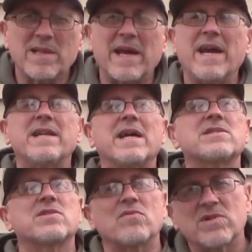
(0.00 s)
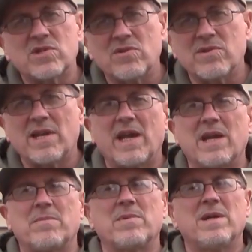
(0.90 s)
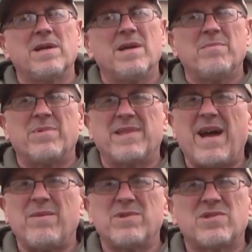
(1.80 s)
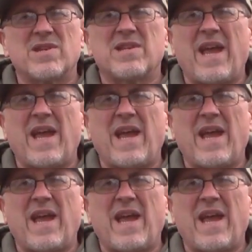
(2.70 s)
land. That's the risk you take. But that was just